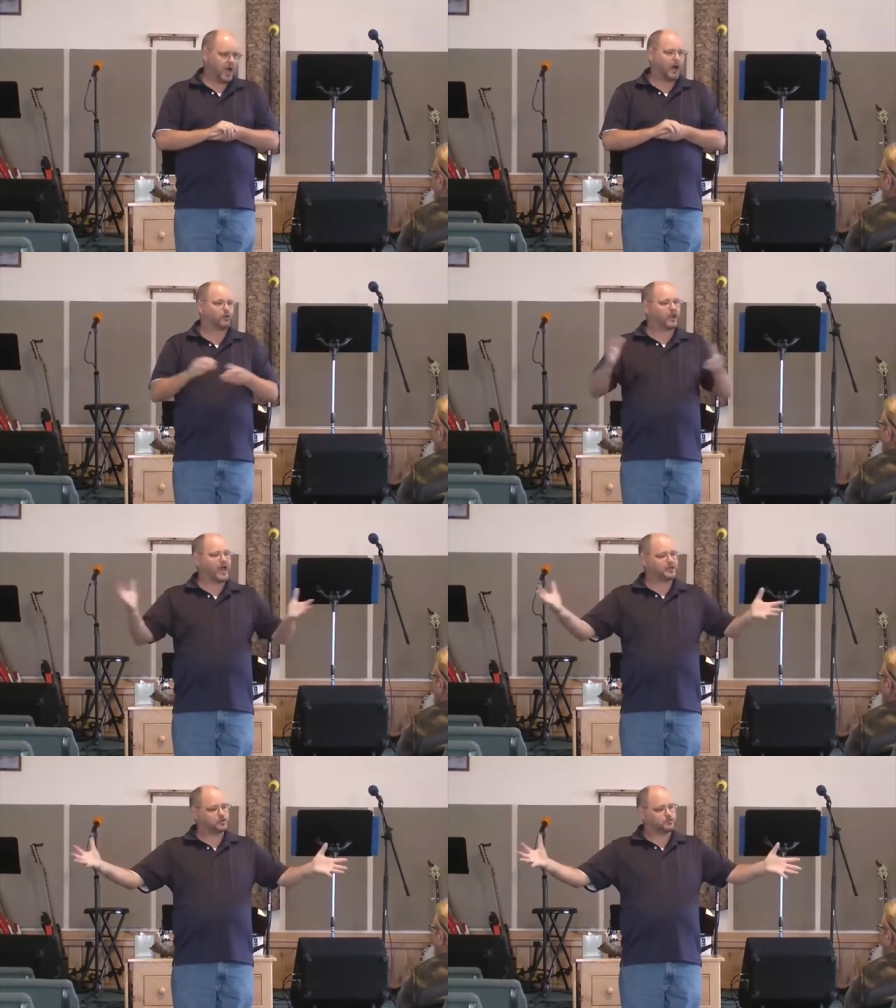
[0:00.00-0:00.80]
I would
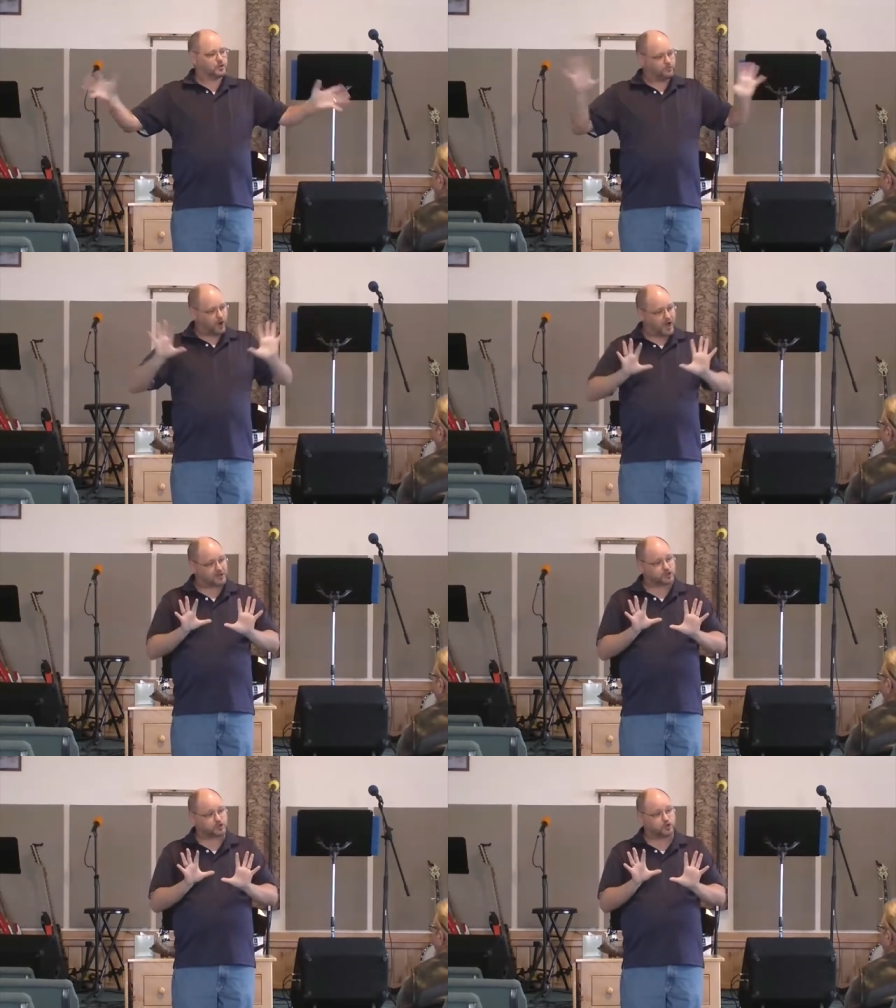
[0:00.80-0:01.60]
like for
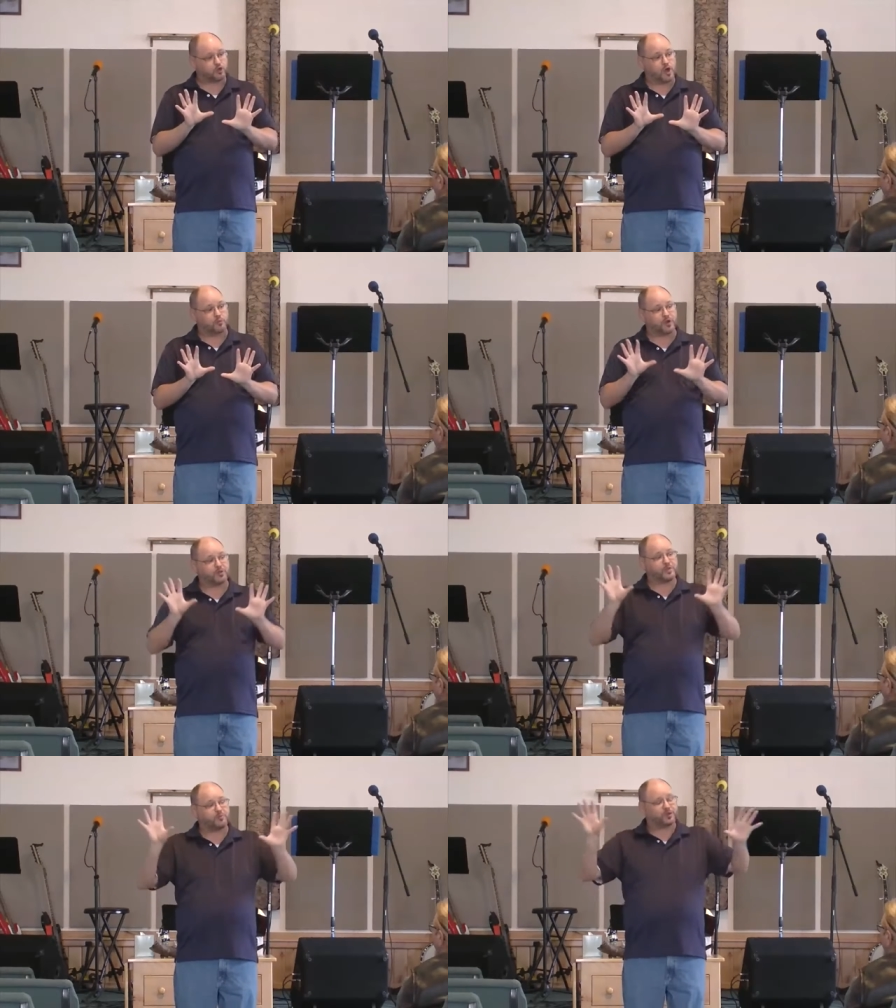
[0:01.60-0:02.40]
us to
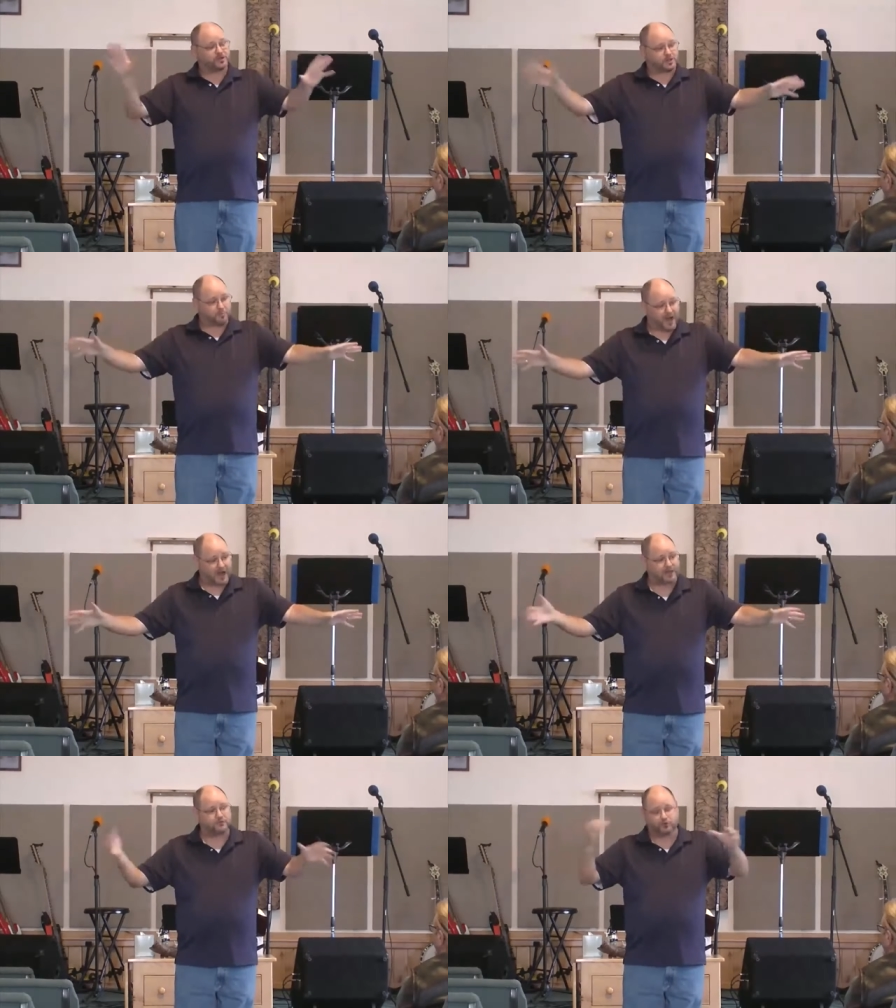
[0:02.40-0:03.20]
bring people into the
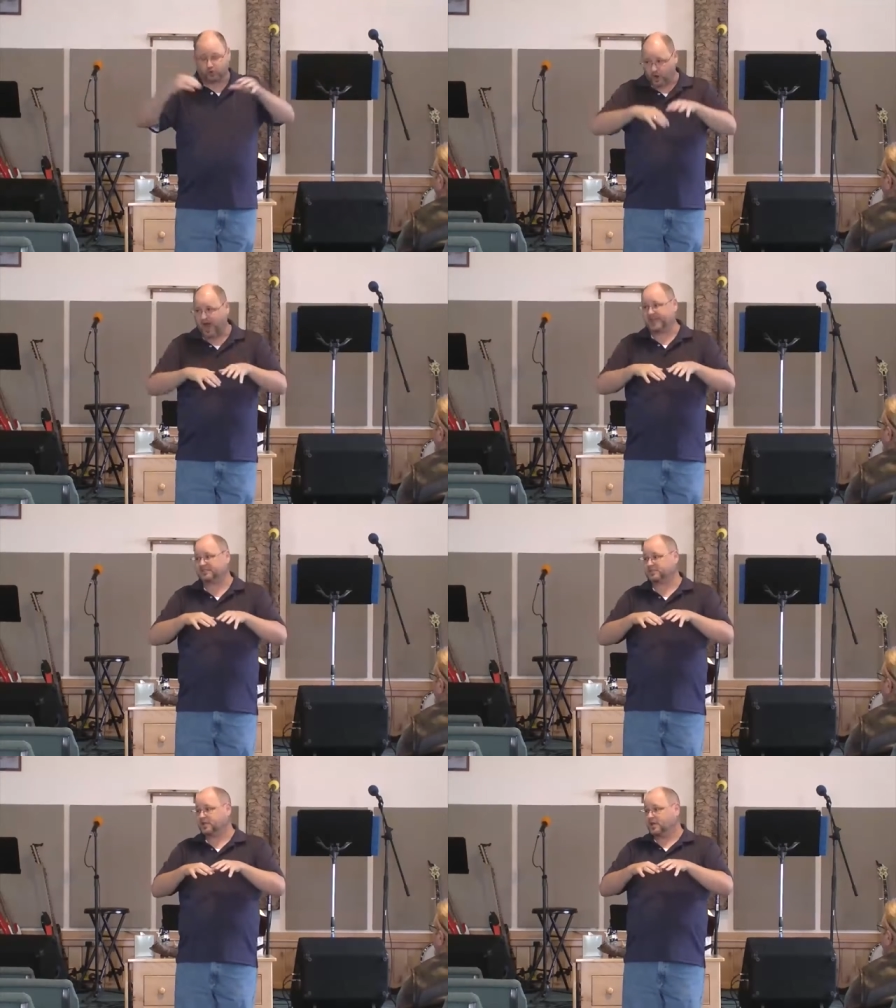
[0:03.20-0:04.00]
body of
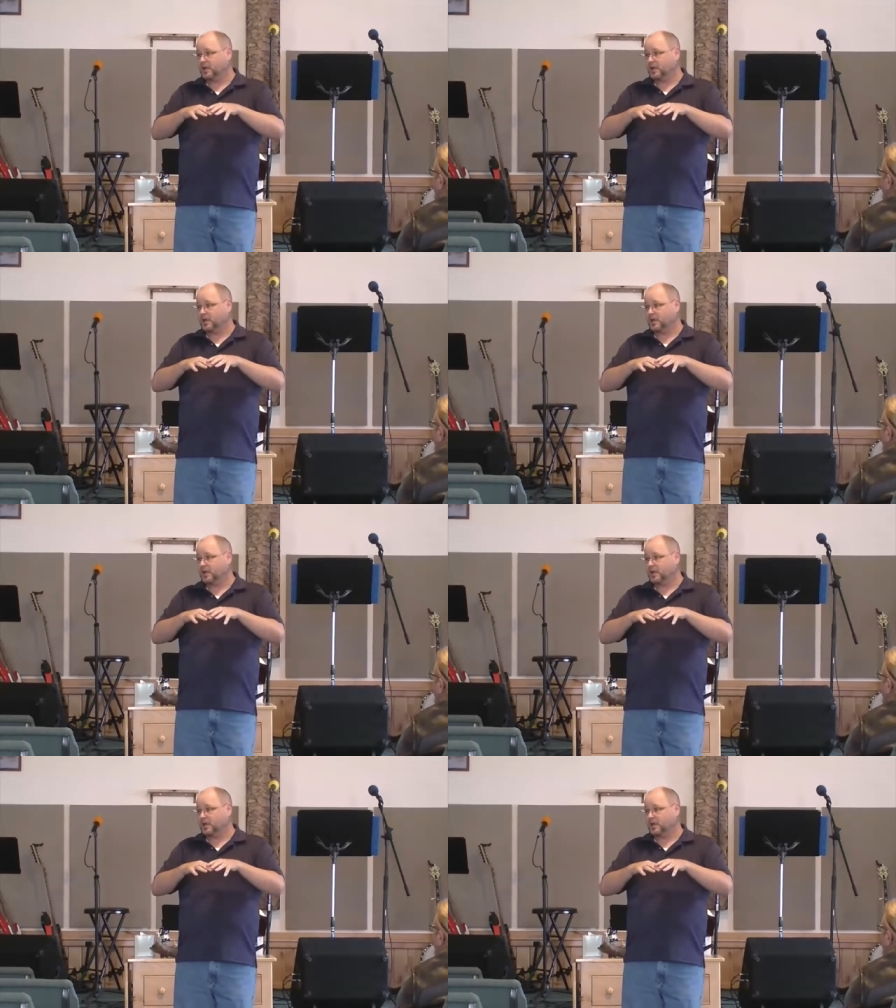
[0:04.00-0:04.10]
Christ,